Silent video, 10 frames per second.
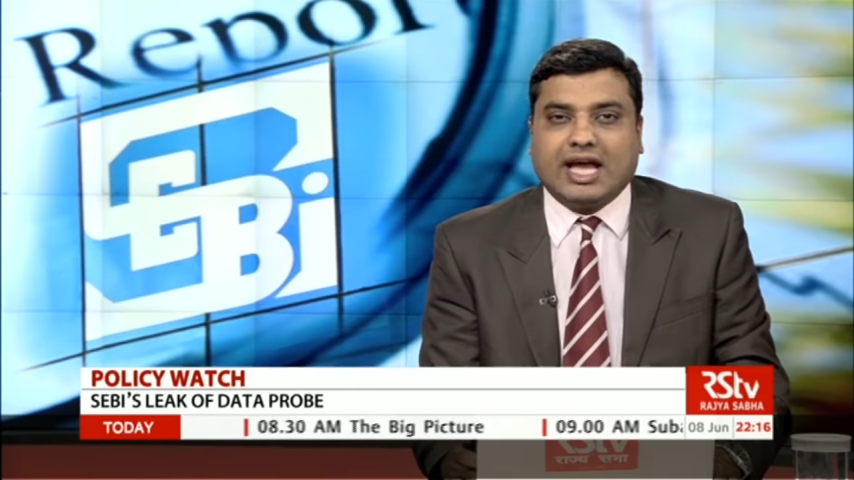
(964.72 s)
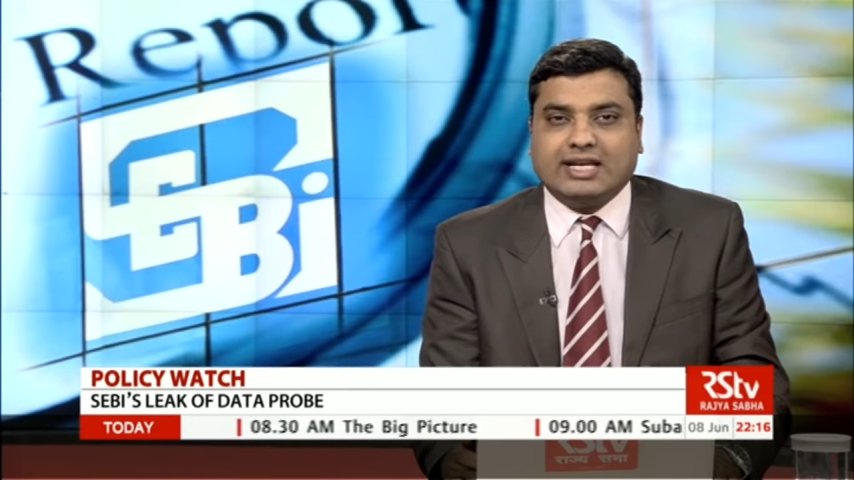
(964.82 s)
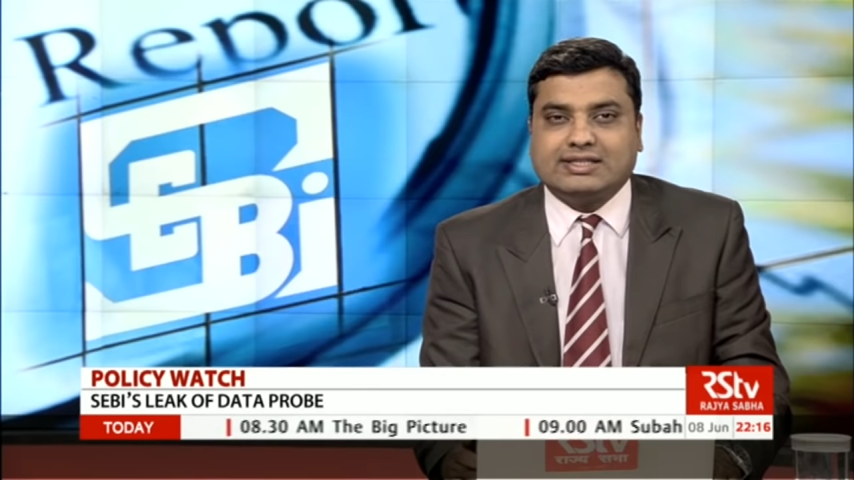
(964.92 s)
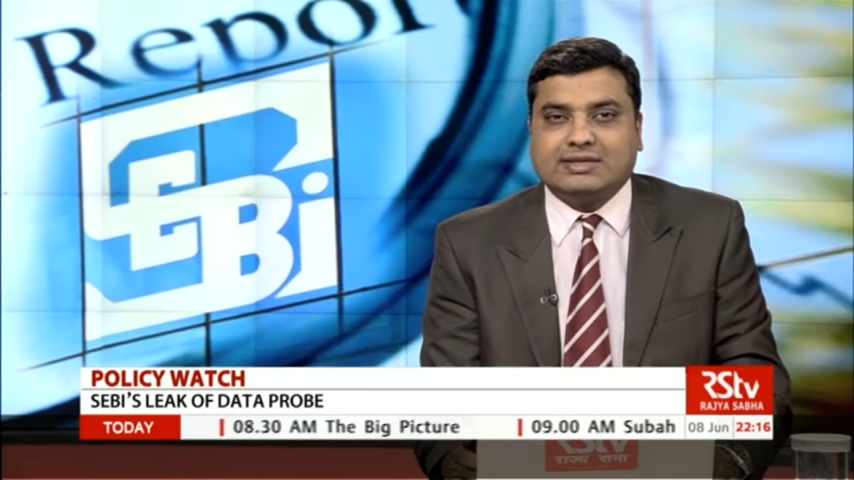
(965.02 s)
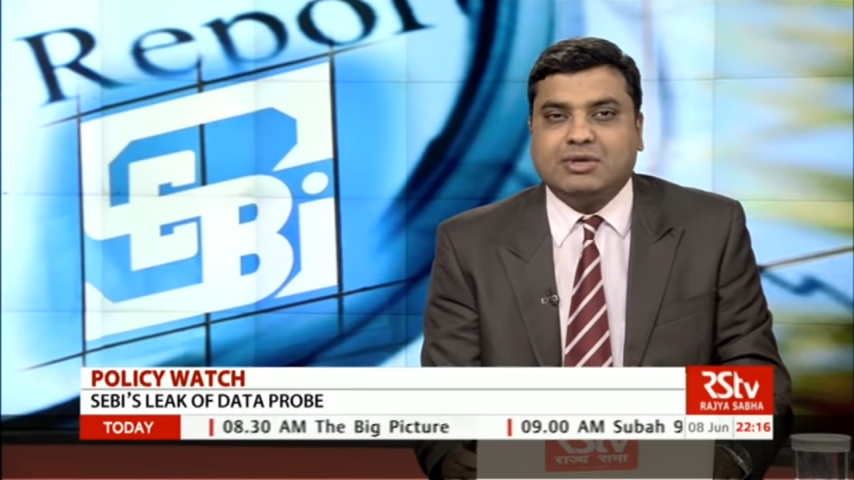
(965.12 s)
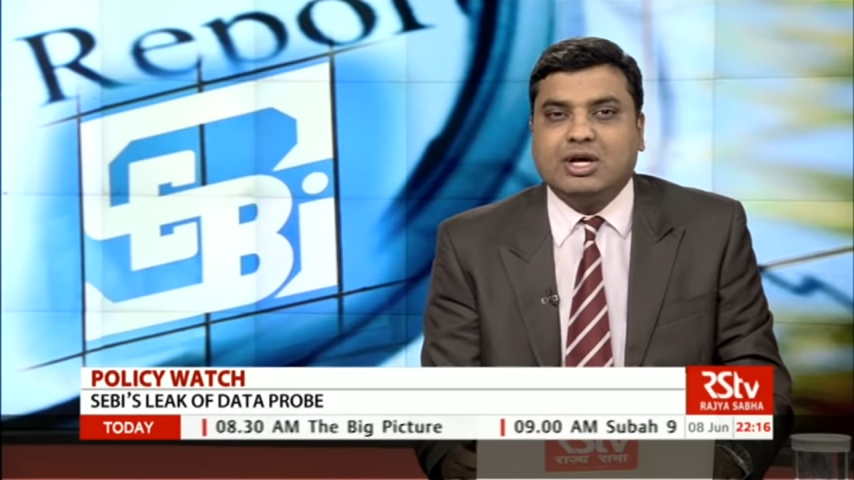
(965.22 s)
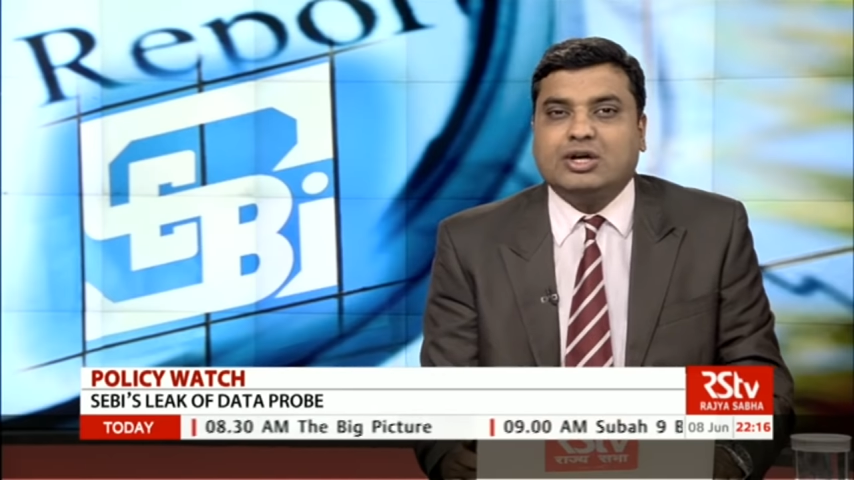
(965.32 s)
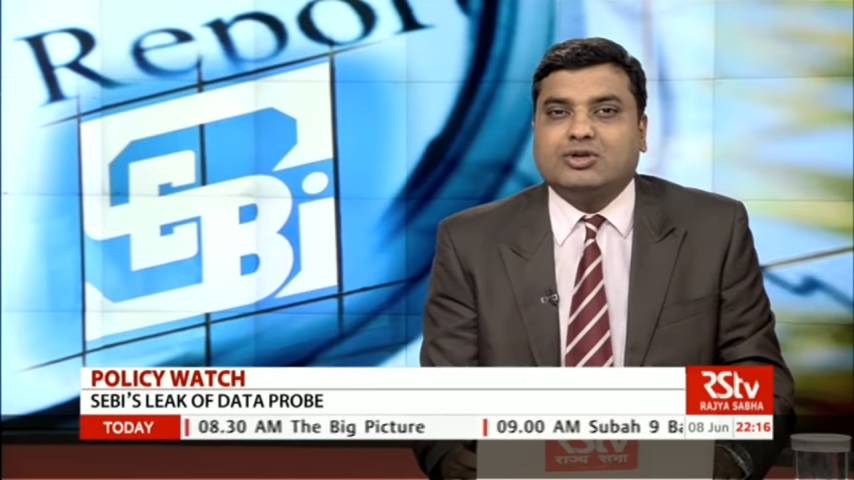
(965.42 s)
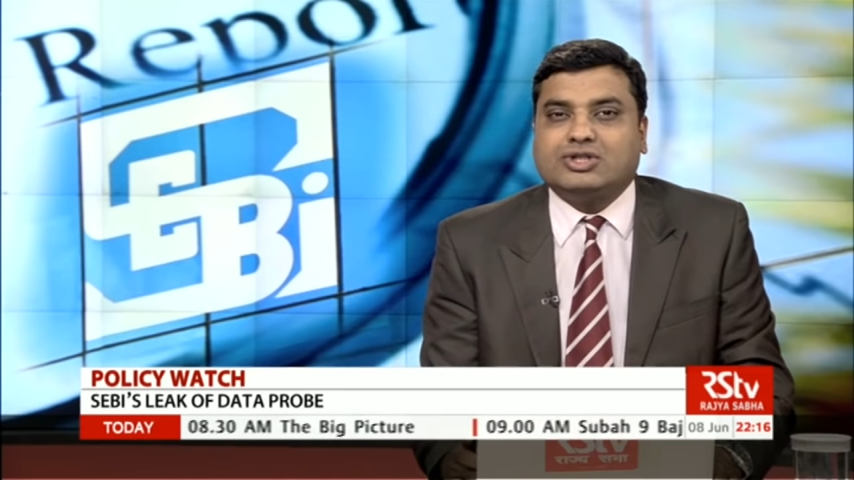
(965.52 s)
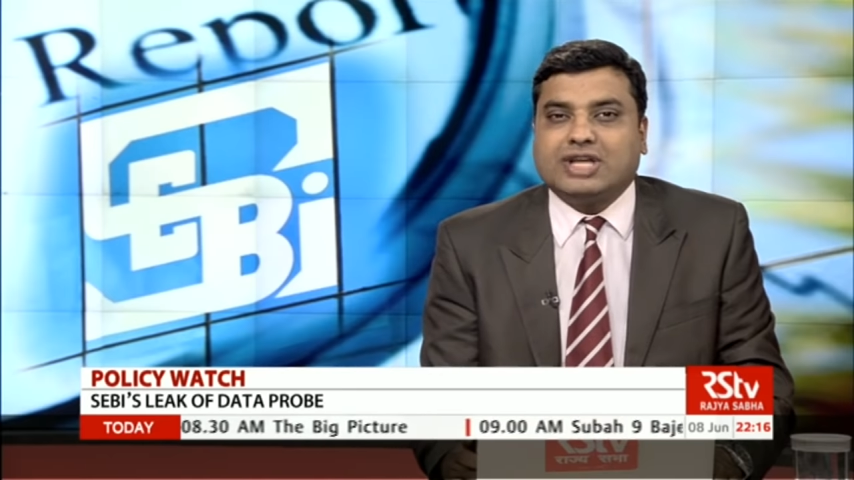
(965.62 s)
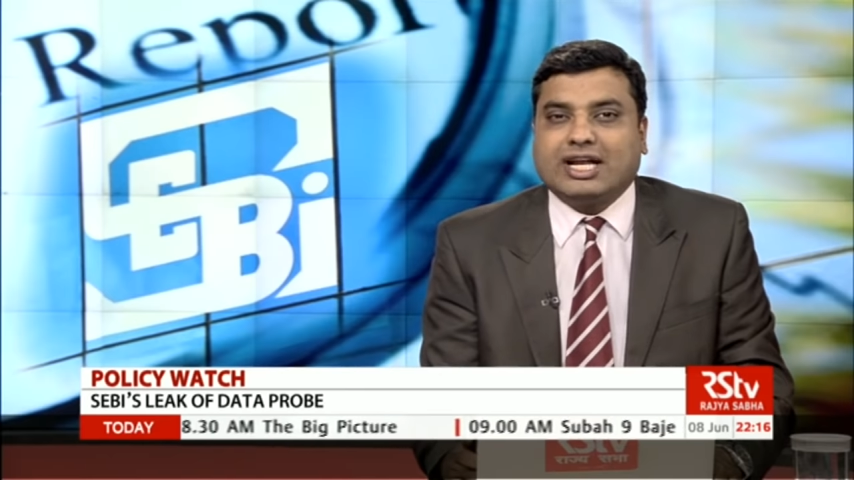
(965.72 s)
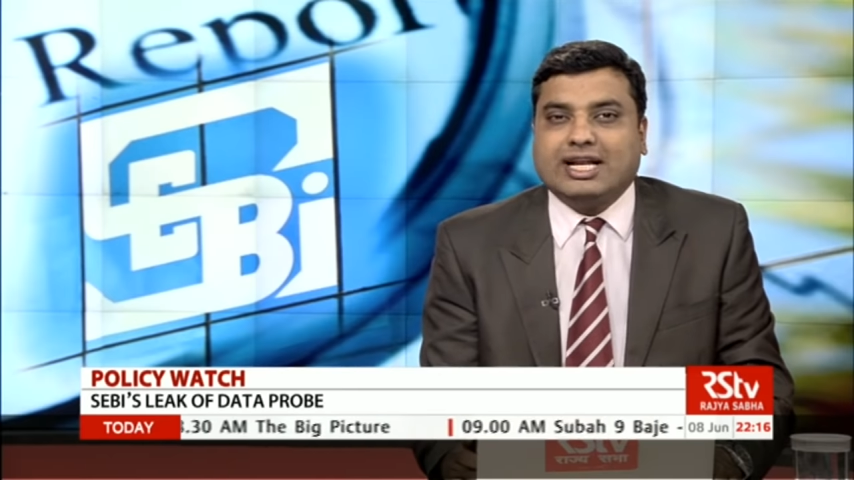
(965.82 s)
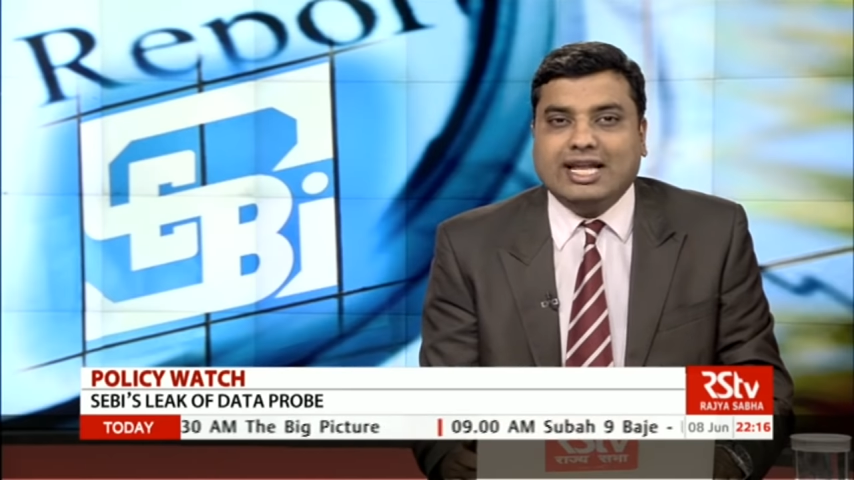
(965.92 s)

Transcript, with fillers: mechanism to check